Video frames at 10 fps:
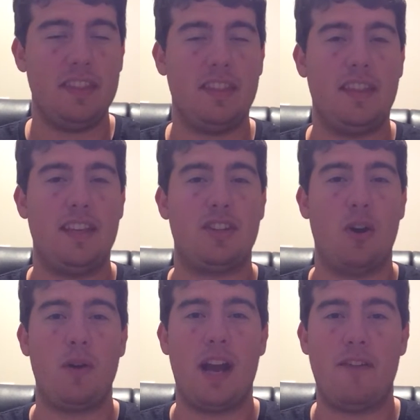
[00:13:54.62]
They
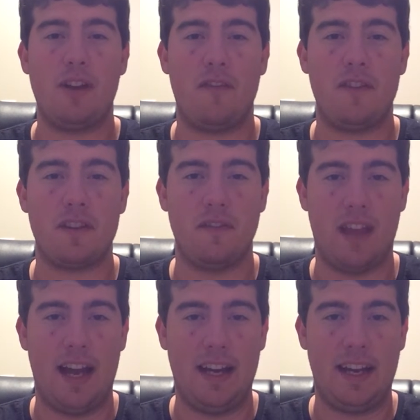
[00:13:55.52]
don't have an offensive
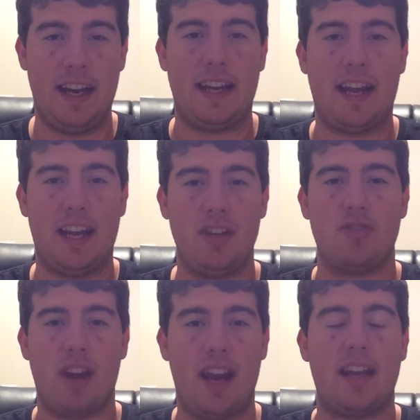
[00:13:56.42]
line, and Kenyon
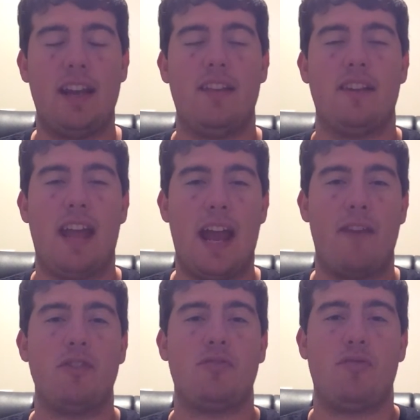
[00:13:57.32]
Drake is an
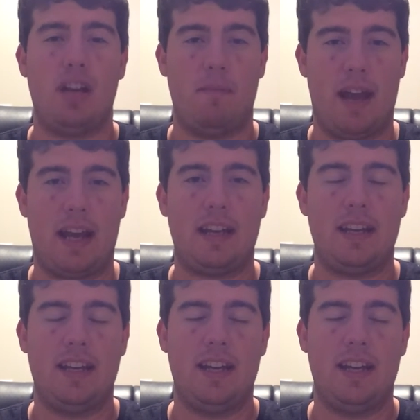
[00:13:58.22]
average running back.